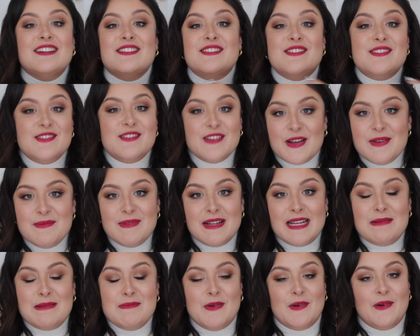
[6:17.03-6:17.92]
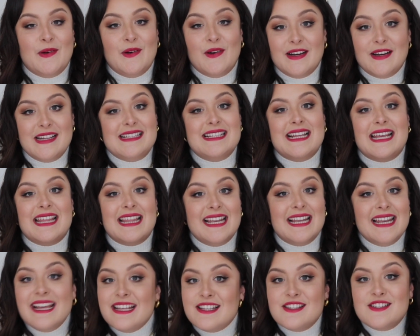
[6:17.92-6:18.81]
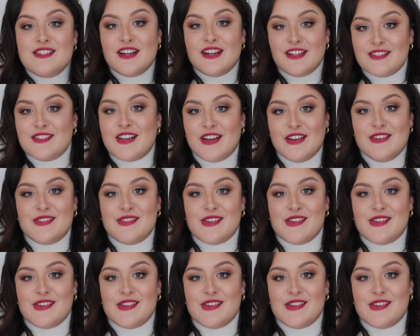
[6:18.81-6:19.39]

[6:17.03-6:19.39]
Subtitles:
so many more. Honestly, the list just goes